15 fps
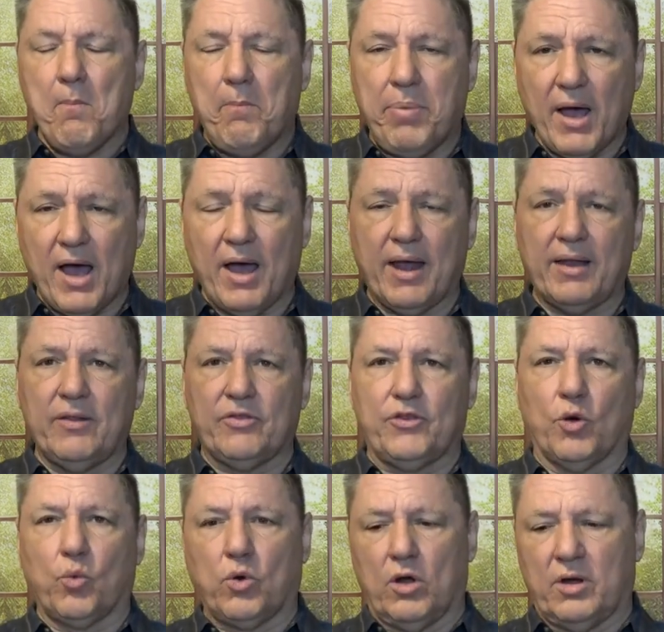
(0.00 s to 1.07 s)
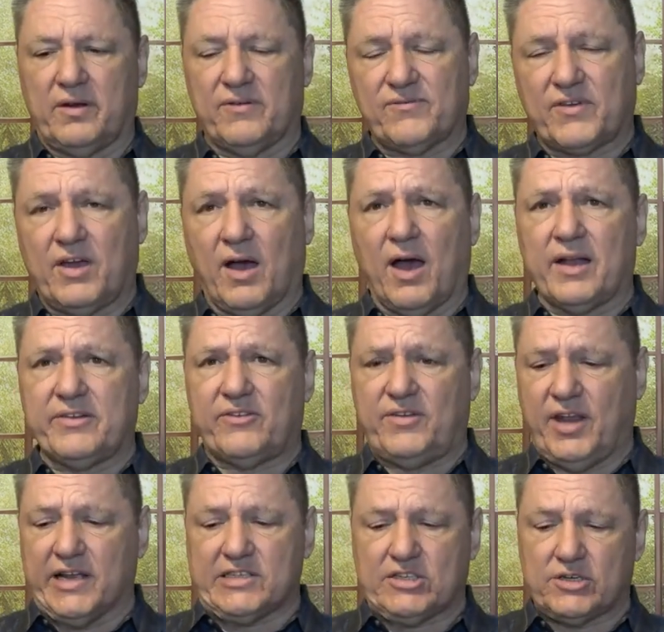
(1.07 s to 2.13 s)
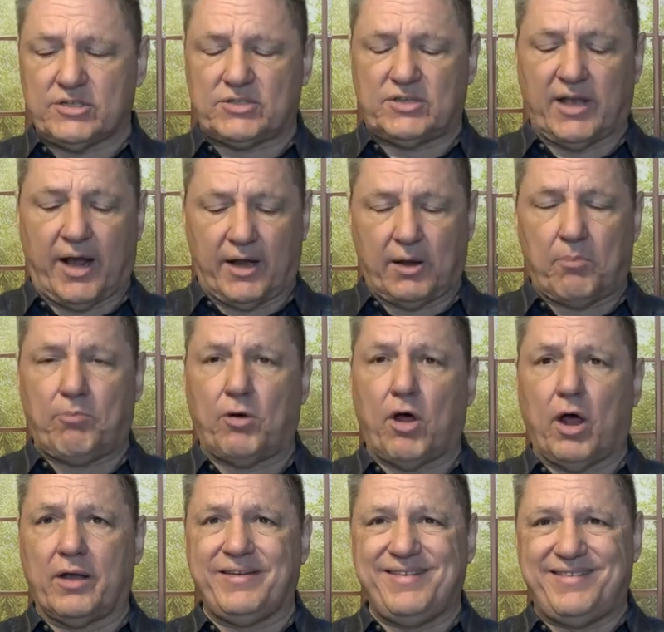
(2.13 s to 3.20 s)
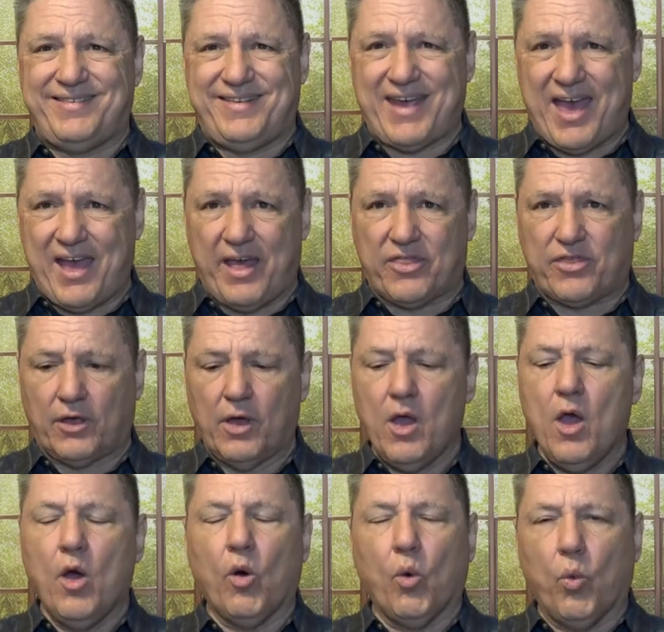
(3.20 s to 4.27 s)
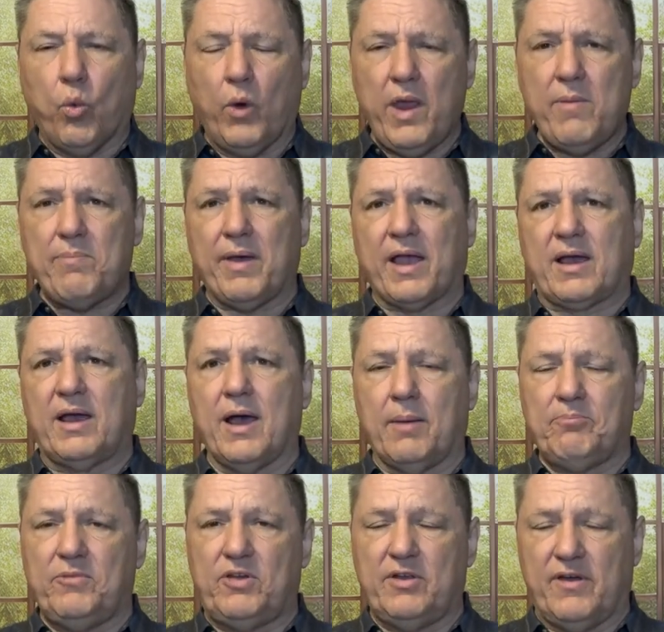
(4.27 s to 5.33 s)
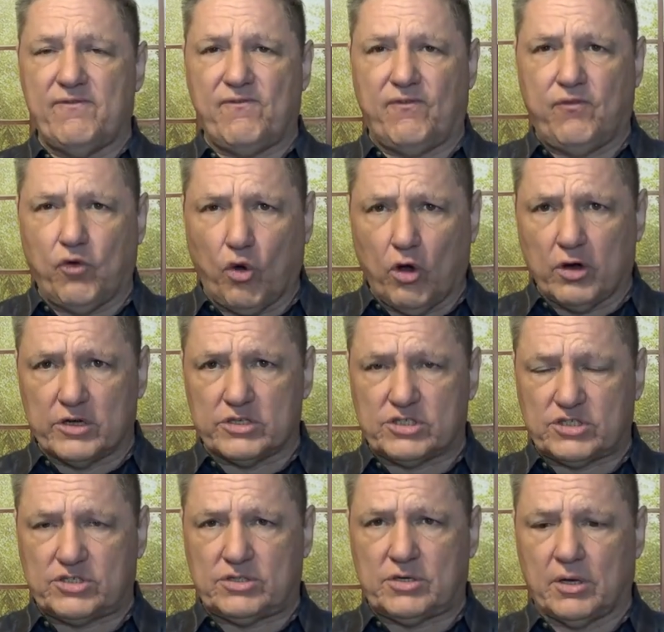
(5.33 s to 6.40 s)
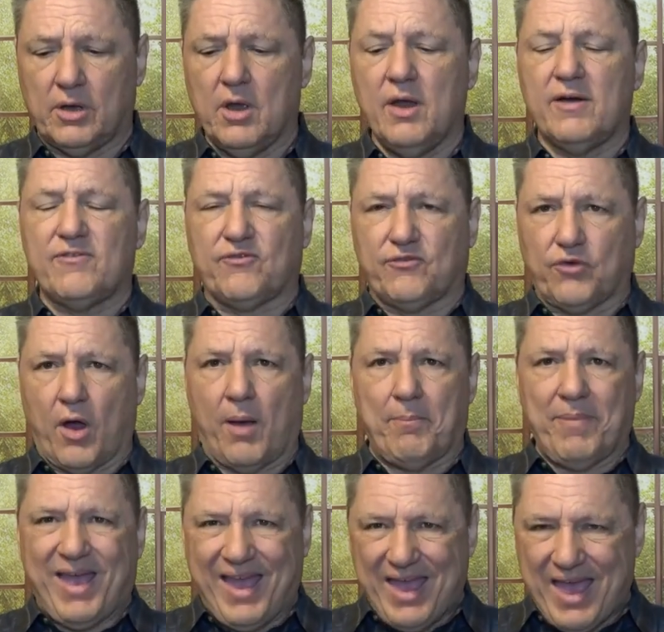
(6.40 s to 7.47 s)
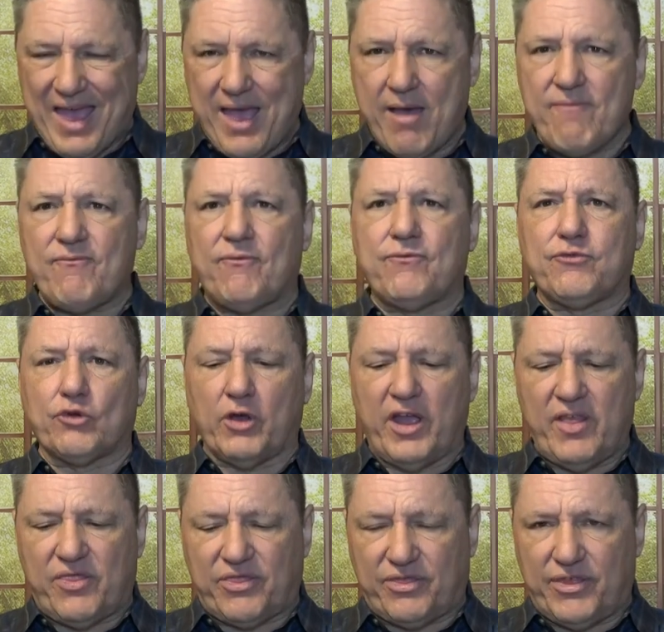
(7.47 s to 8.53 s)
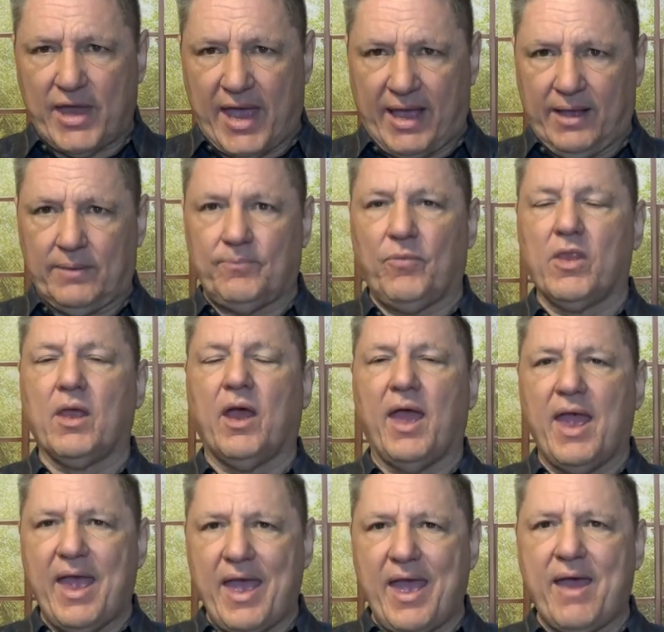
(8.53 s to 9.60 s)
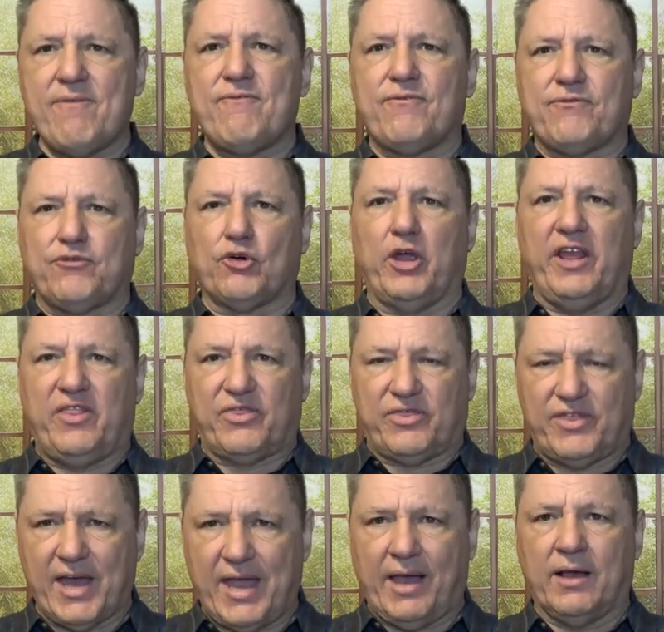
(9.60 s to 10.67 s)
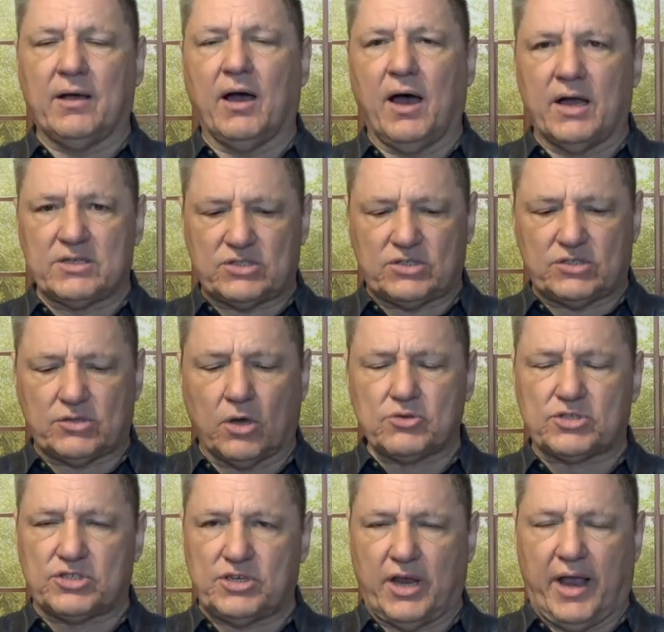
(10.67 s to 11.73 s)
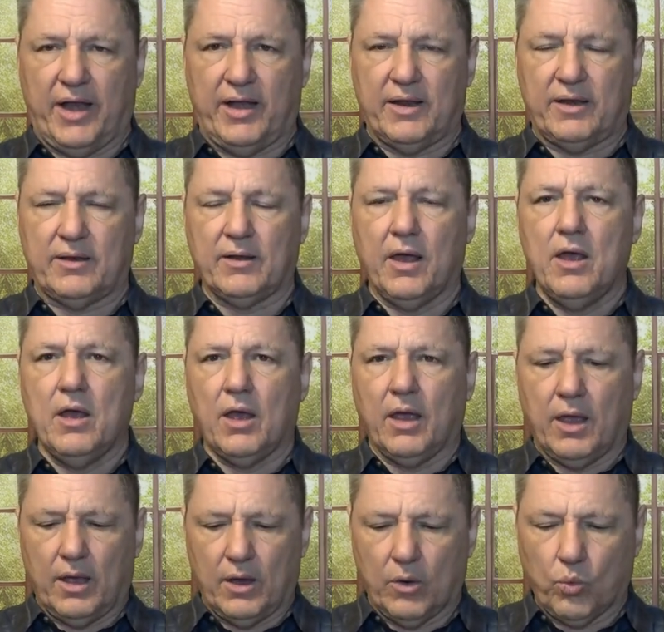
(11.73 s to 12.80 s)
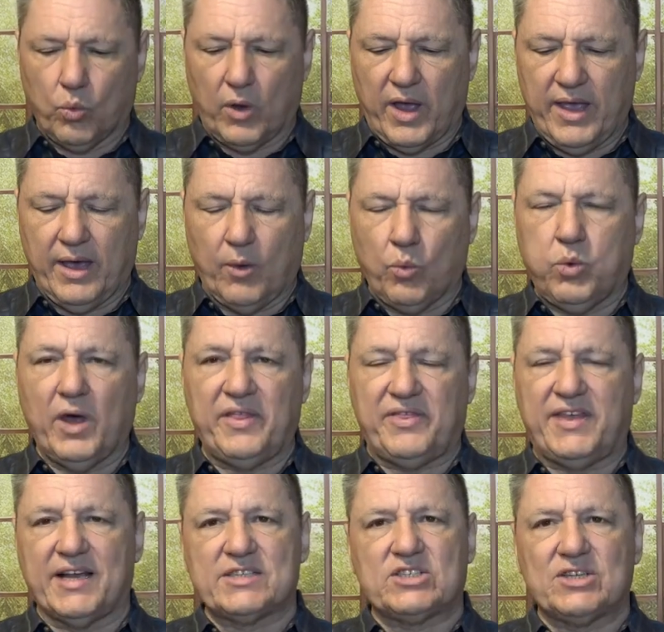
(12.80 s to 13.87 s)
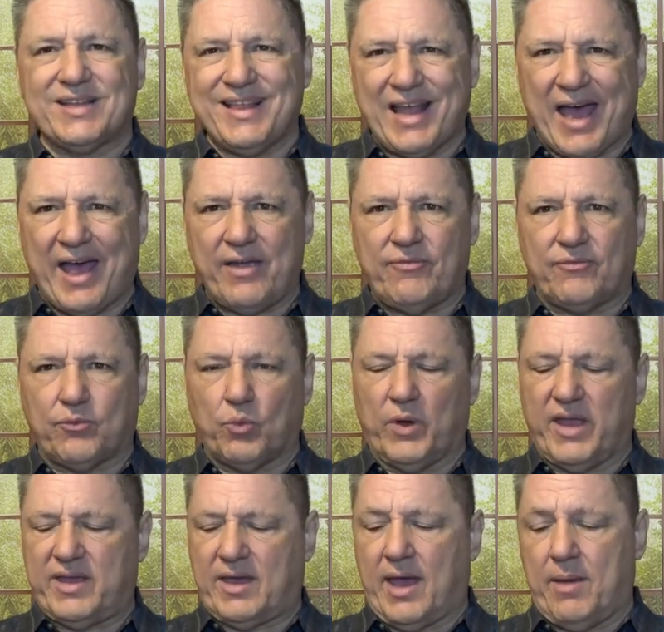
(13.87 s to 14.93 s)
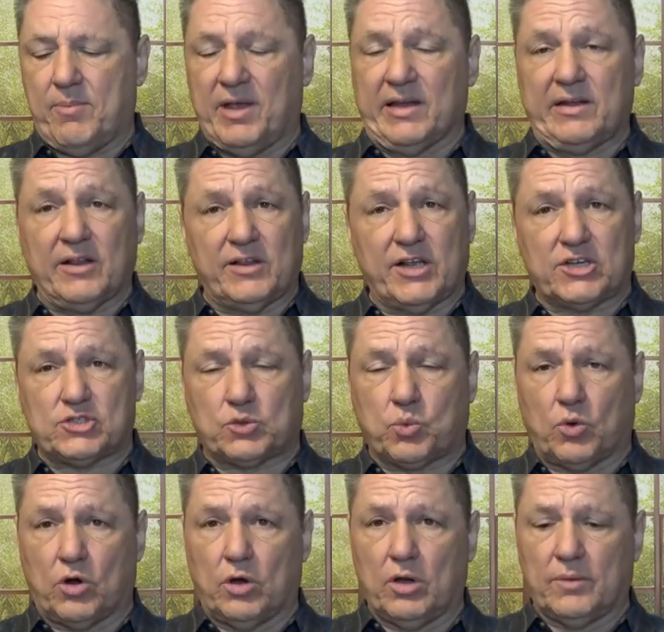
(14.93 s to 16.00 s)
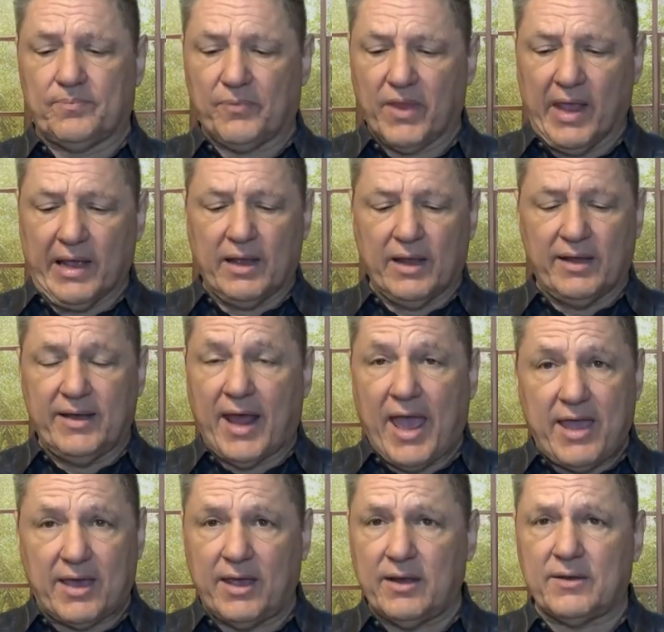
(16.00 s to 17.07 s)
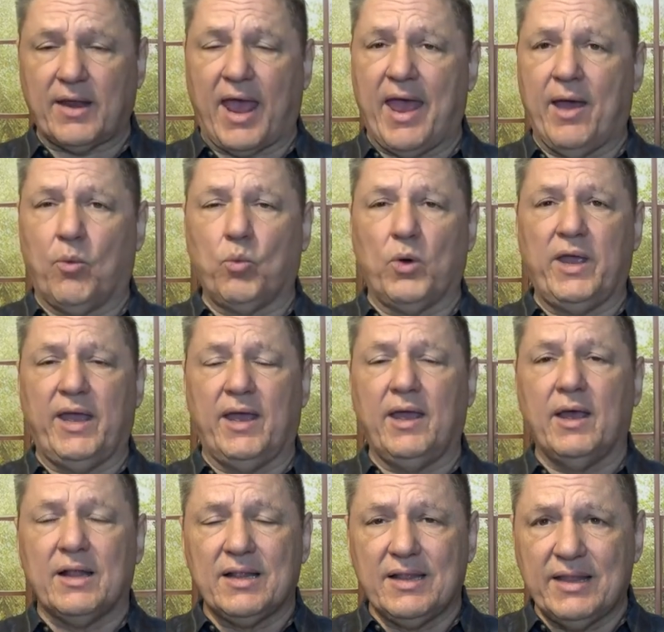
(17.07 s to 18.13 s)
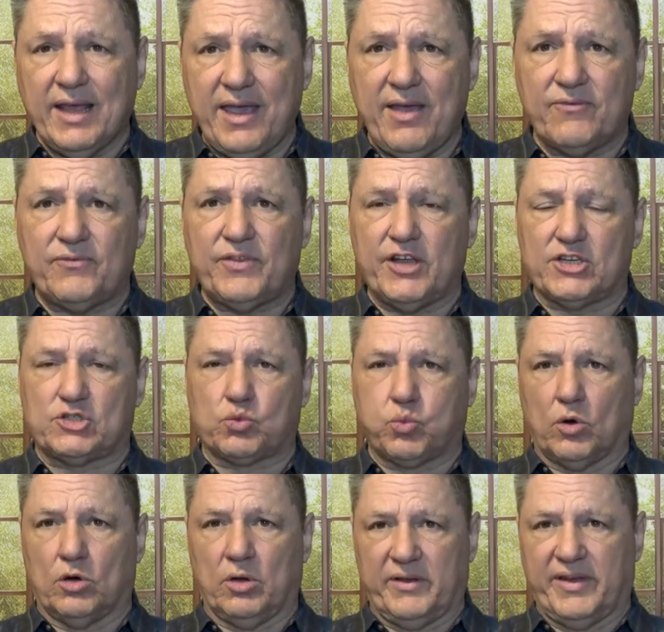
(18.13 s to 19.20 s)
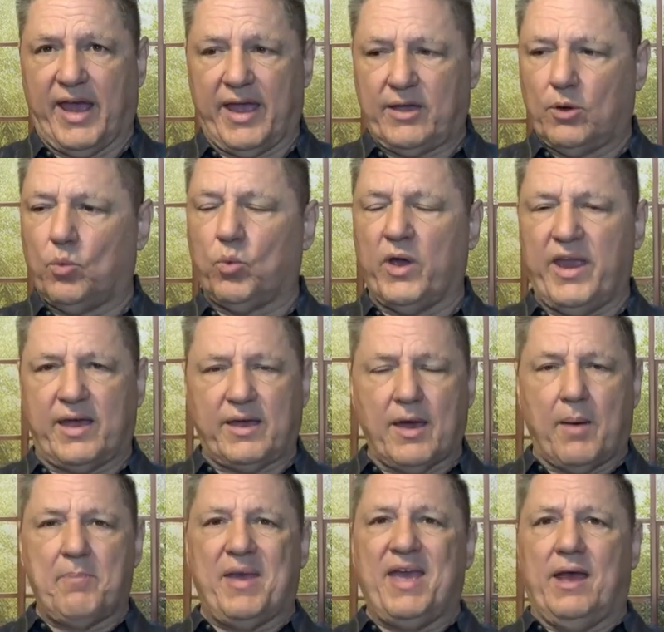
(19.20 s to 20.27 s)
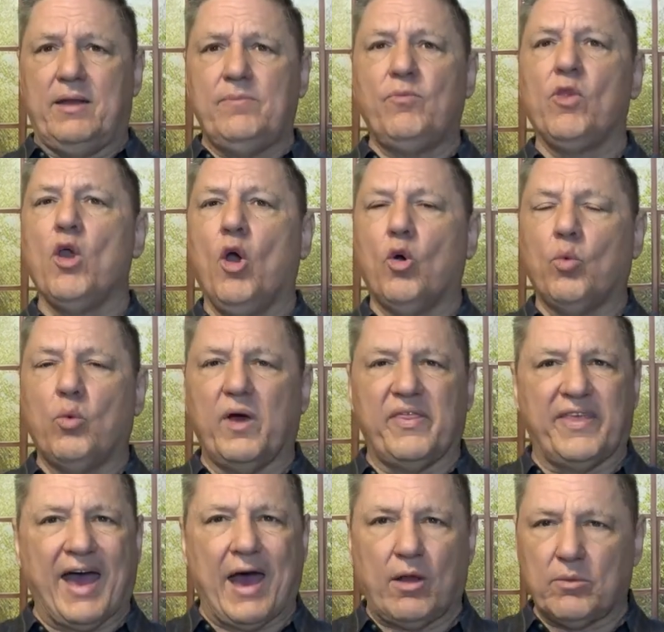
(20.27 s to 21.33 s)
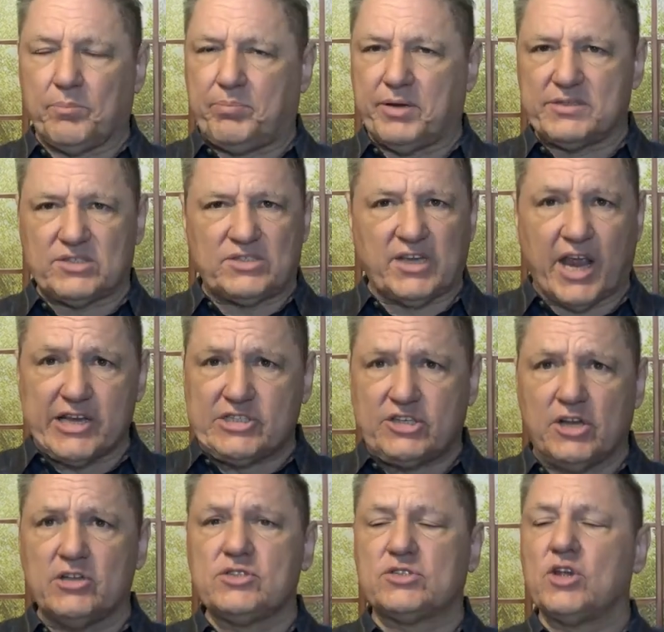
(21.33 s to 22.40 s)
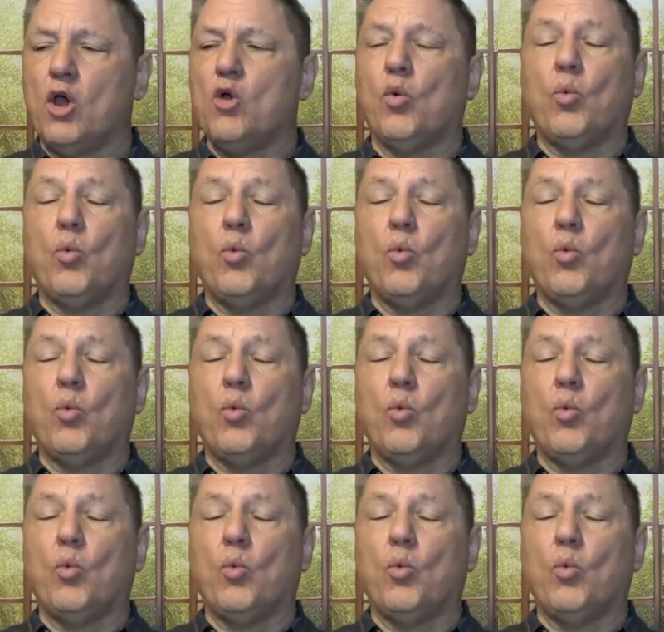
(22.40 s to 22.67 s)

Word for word: But the Word of God teaches that upon death, we become divorced from everything, everything associated with this life. We came into this world naked, and we leave this world naked. We come in without possessions.